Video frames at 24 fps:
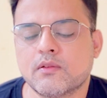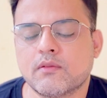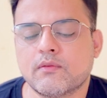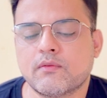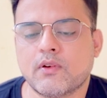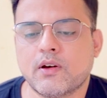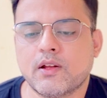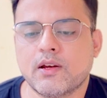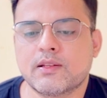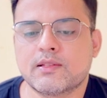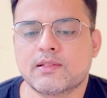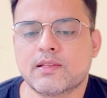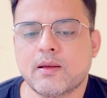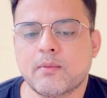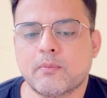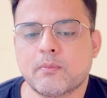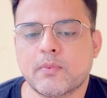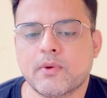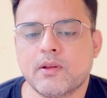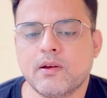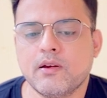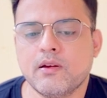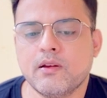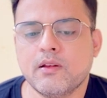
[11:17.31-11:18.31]
For
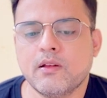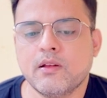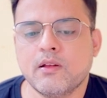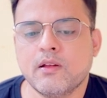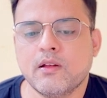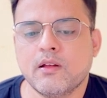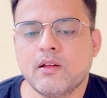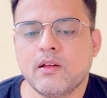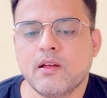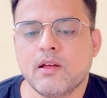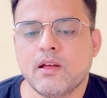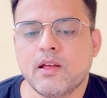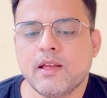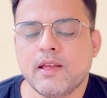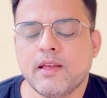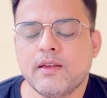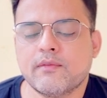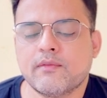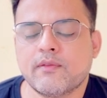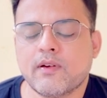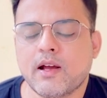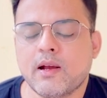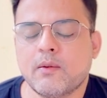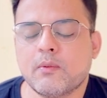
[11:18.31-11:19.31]
example,
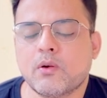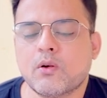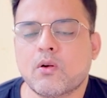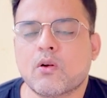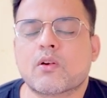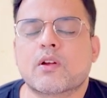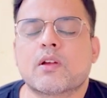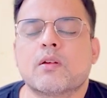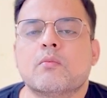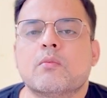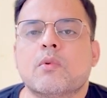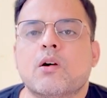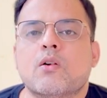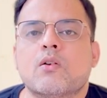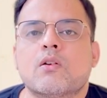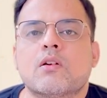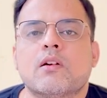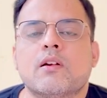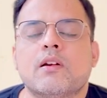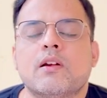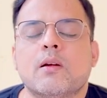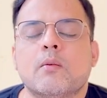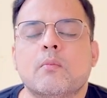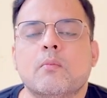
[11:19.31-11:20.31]
if I am talking
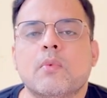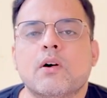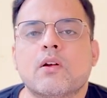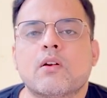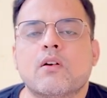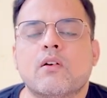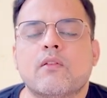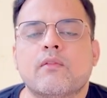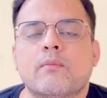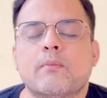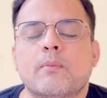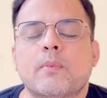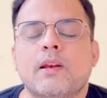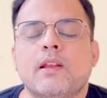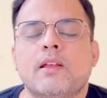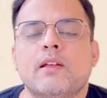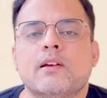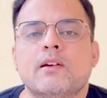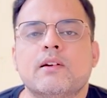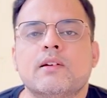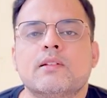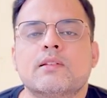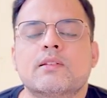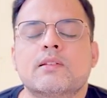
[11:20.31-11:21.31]
about number of
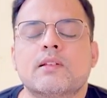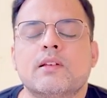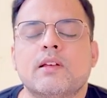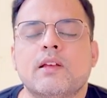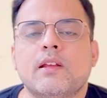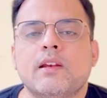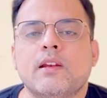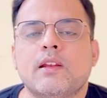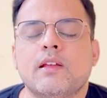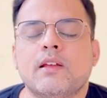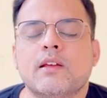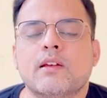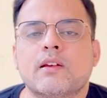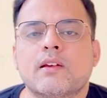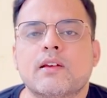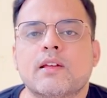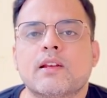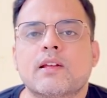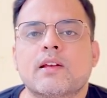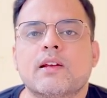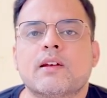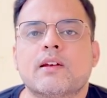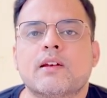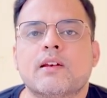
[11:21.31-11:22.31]
players in a
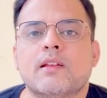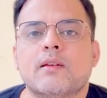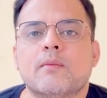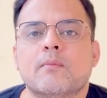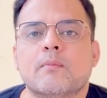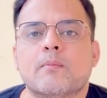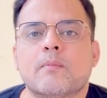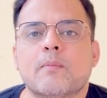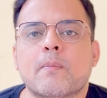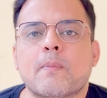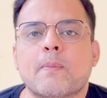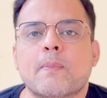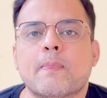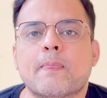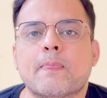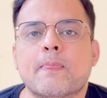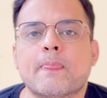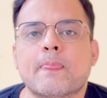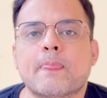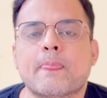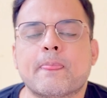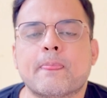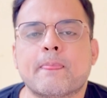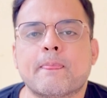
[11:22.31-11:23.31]
cricket team,
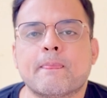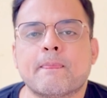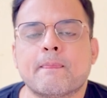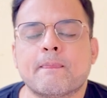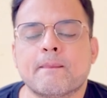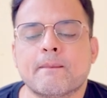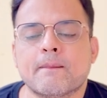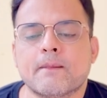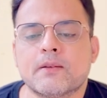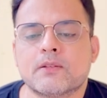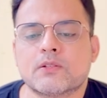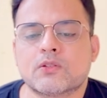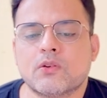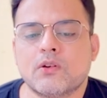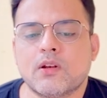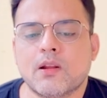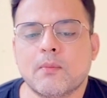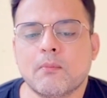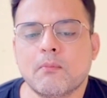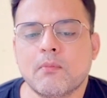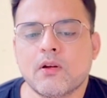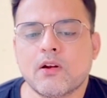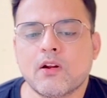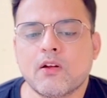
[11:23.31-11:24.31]
so
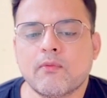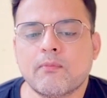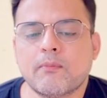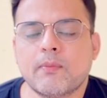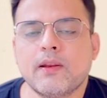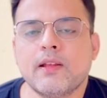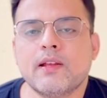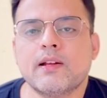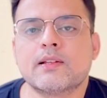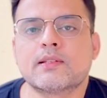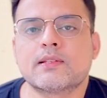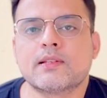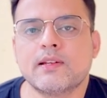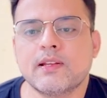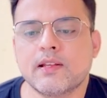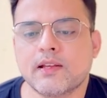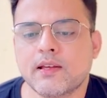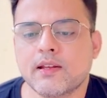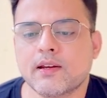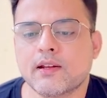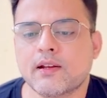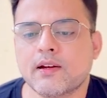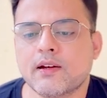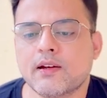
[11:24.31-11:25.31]
number of players in a
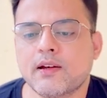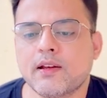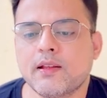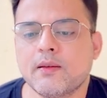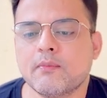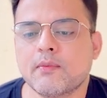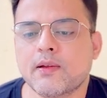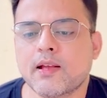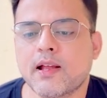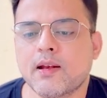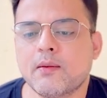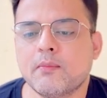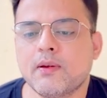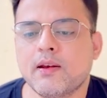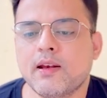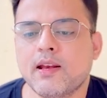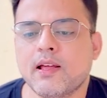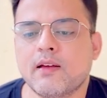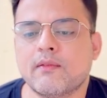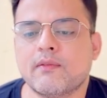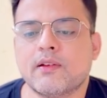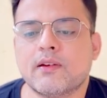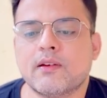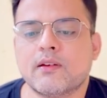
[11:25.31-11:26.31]
cricket team can be
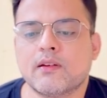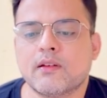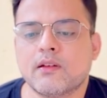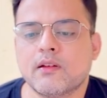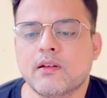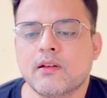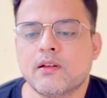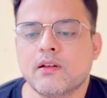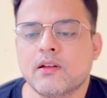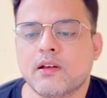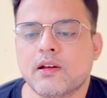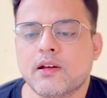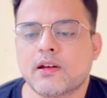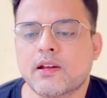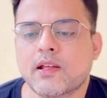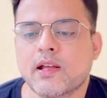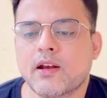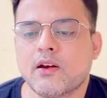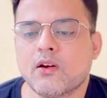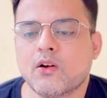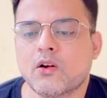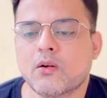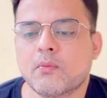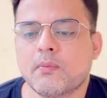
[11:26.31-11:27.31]
11. It
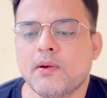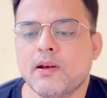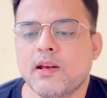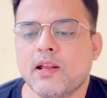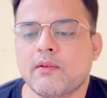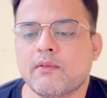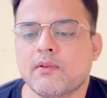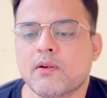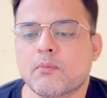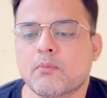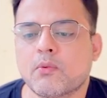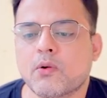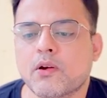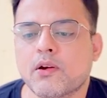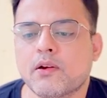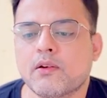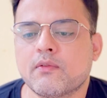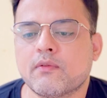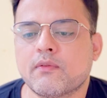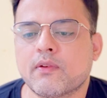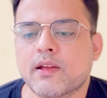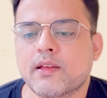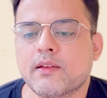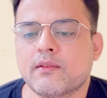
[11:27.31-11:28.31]
cannot be
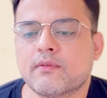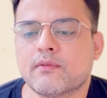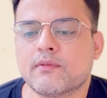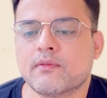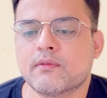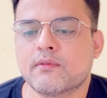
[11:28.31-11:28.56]
11.5.